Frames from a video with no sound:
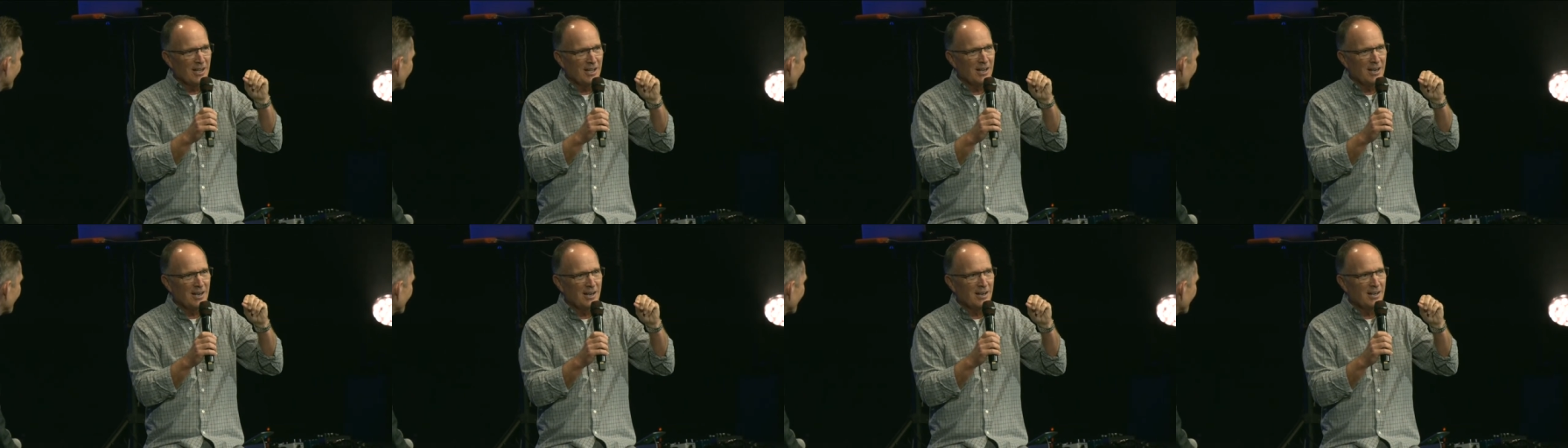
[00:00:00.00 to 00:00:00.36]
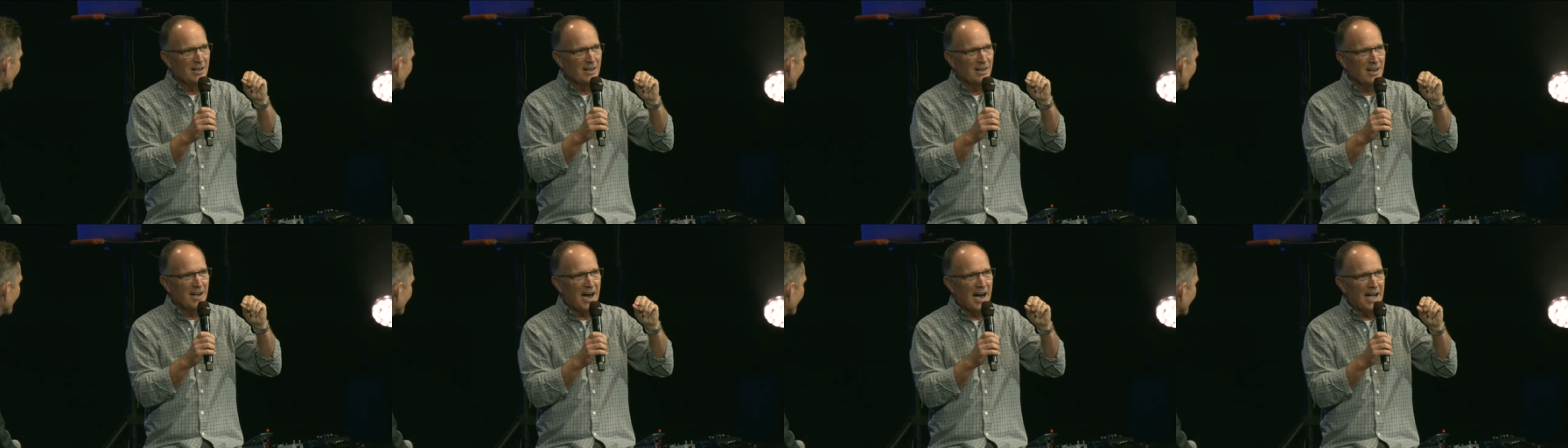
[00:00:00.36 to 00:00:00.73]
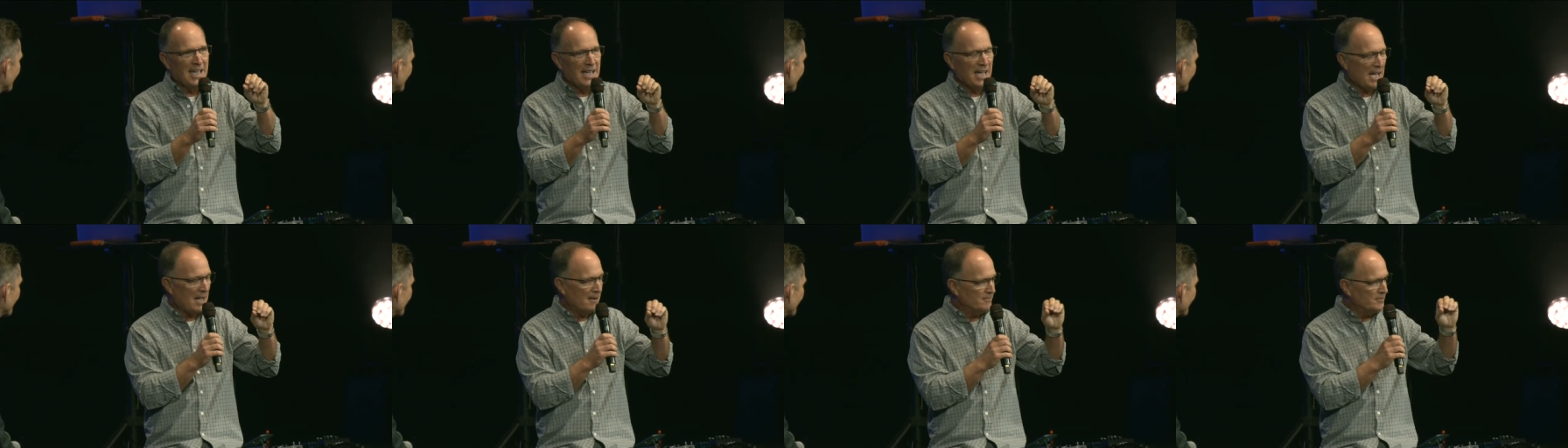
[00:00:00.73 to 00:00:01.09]
uh, I
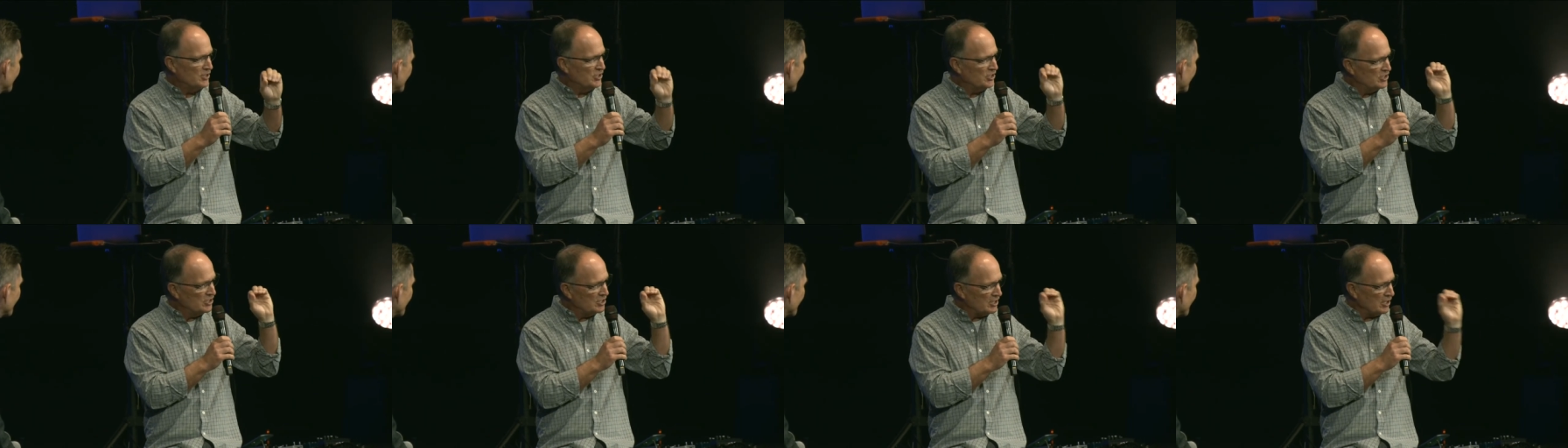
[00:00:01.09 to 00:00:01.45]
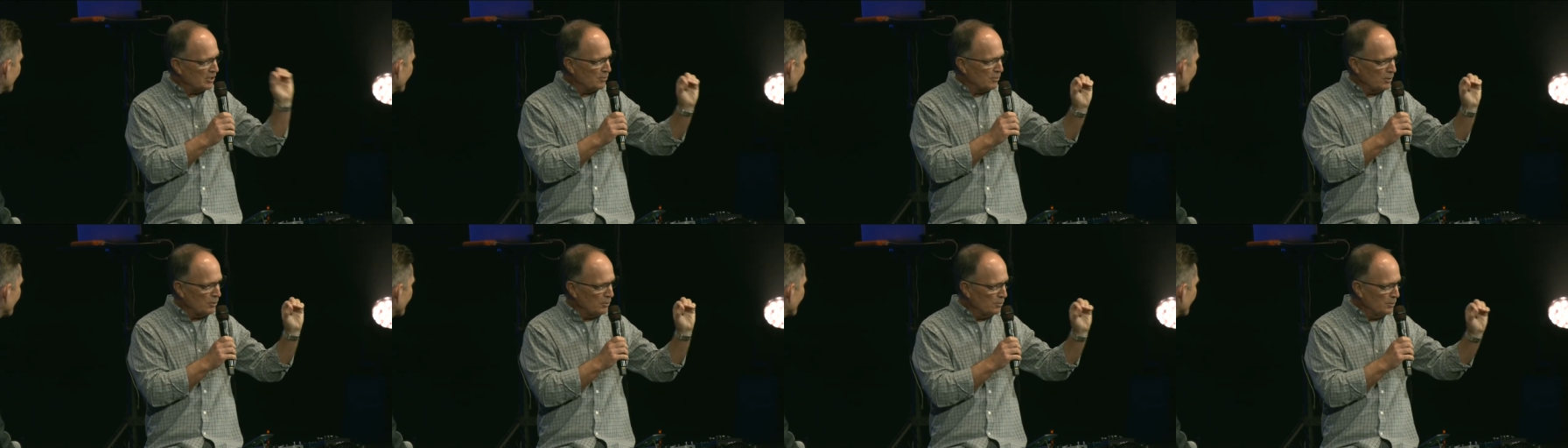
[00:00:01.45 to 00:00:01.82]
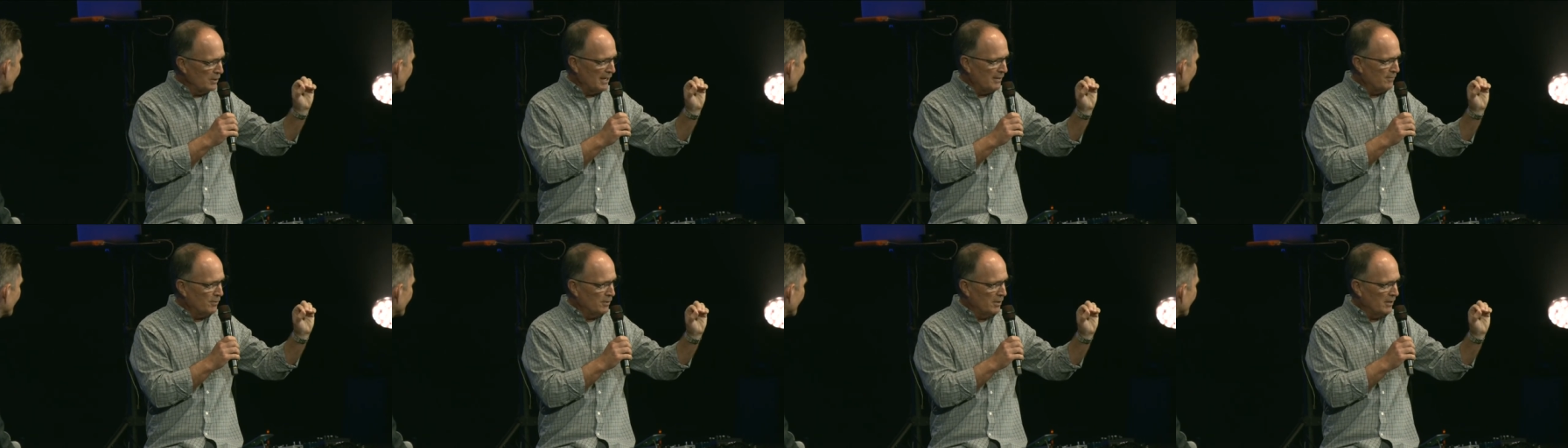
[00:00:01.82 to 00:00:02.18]
have zero
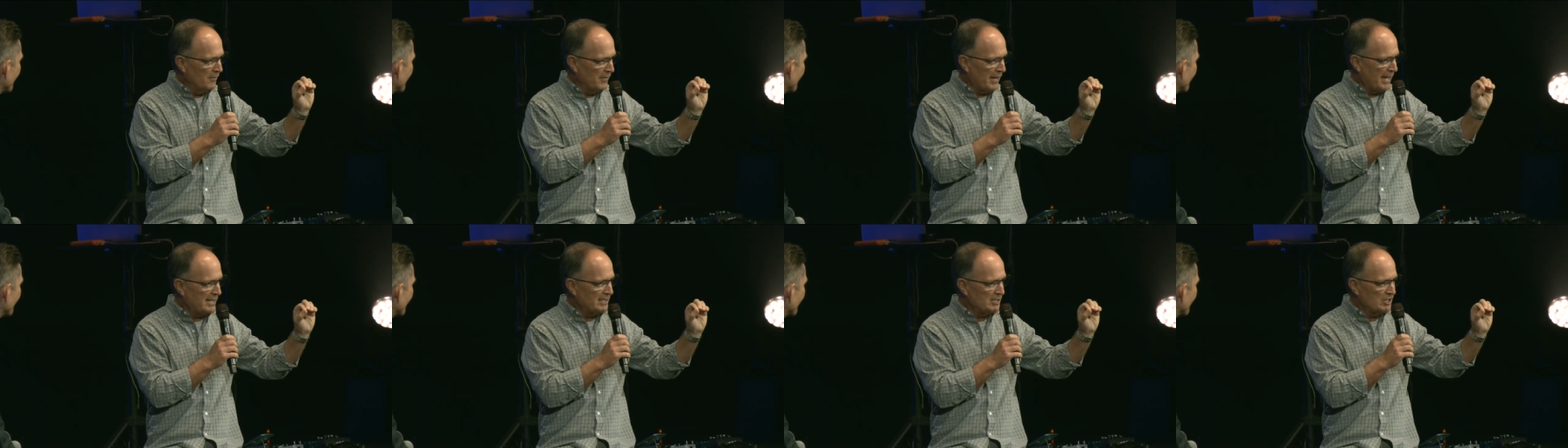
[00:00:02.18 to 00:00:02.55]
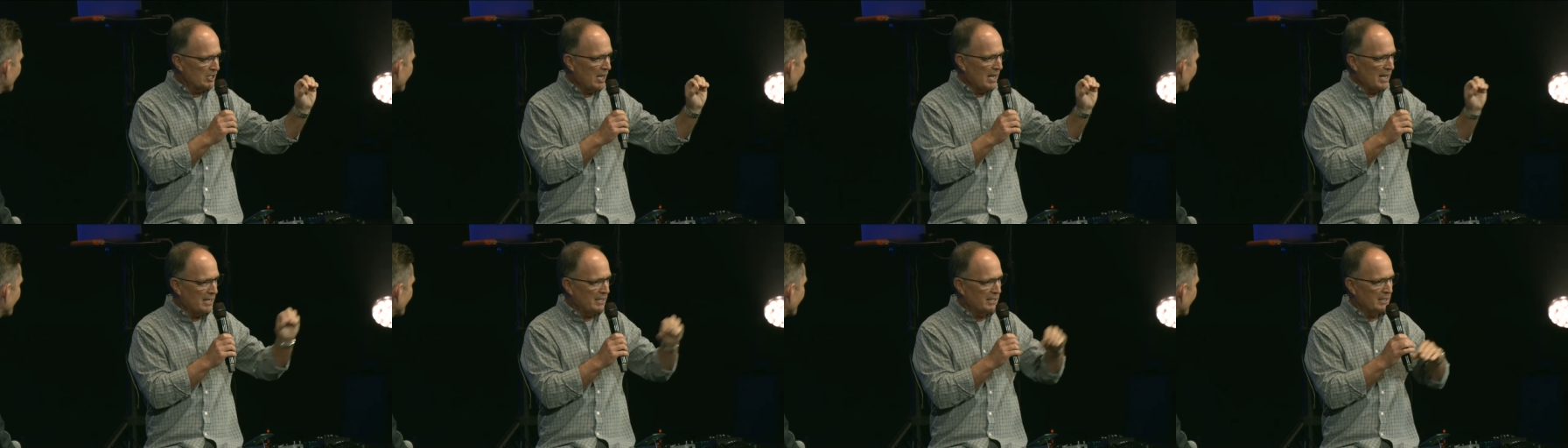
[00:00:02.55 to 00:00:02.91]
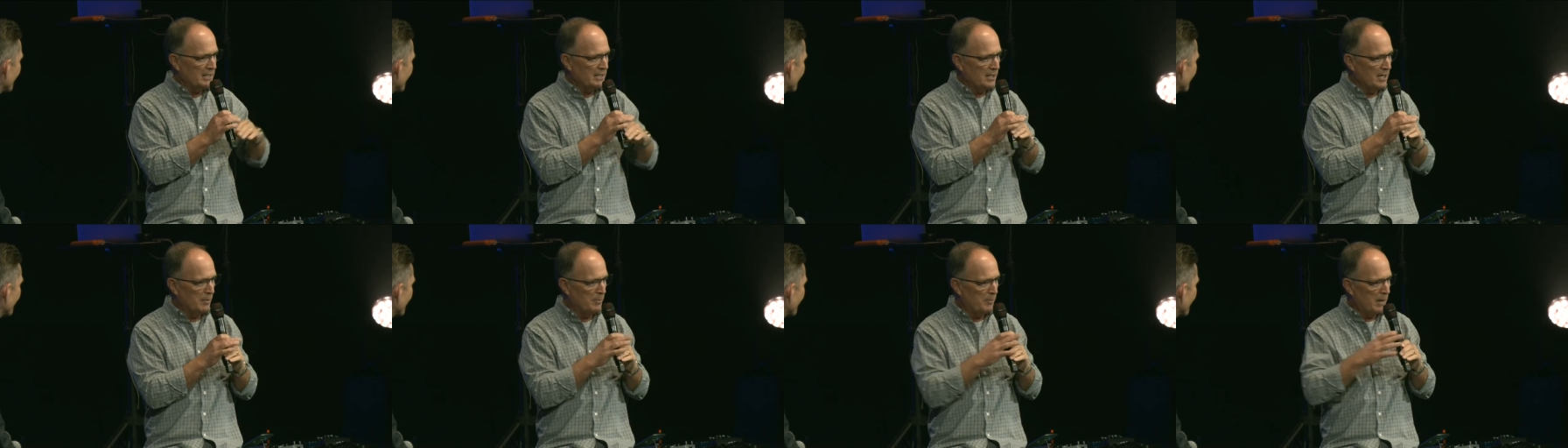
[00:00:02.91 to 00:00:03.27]
level of
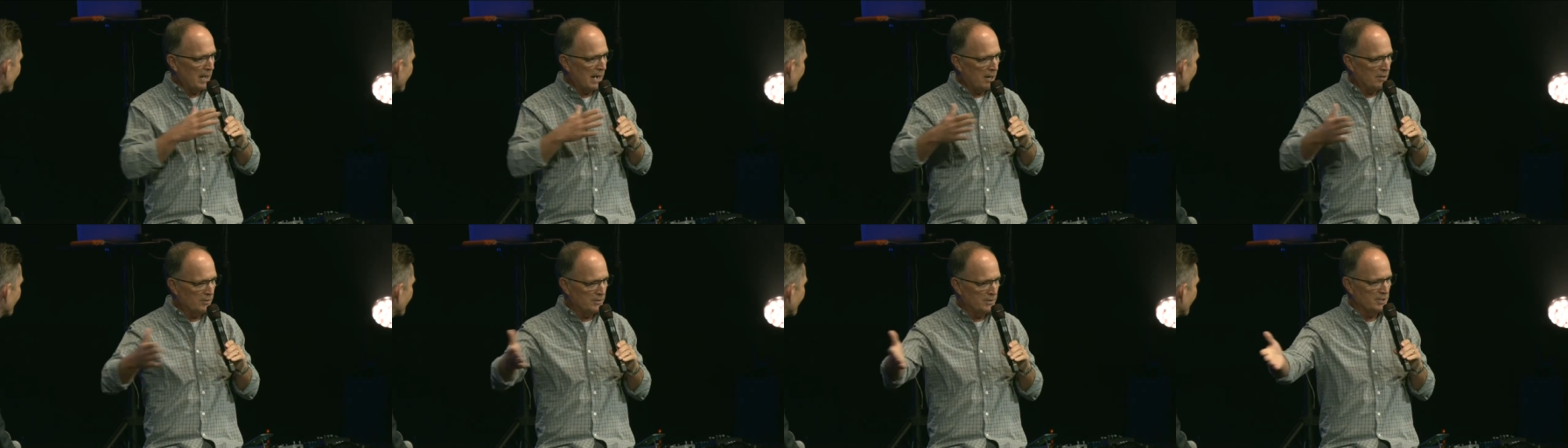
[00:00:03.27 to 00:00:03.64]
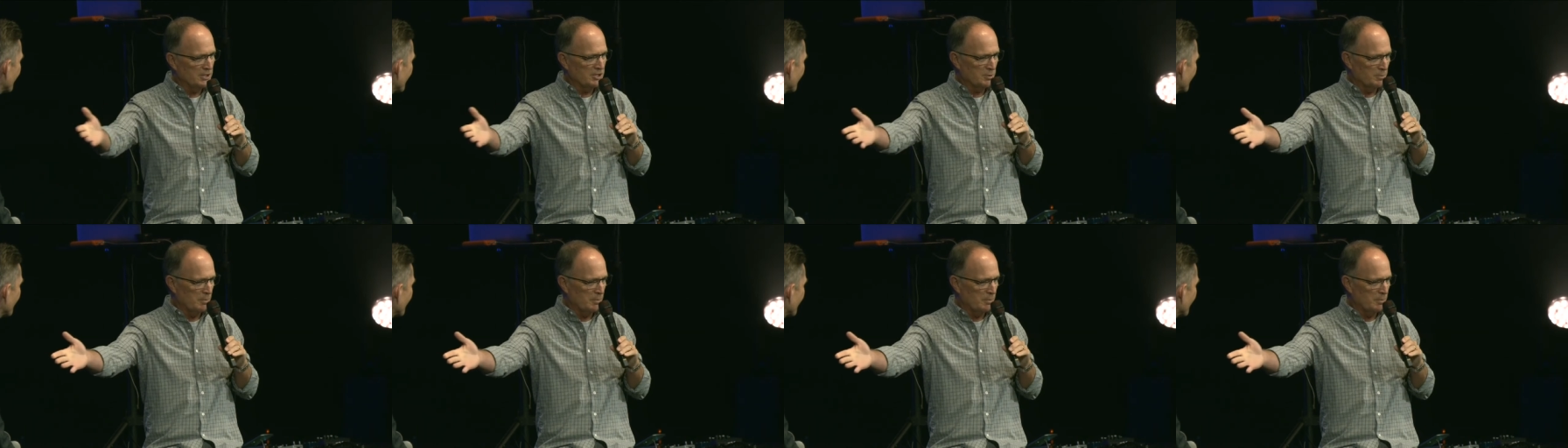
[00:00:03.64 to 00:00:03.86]
anxiety about this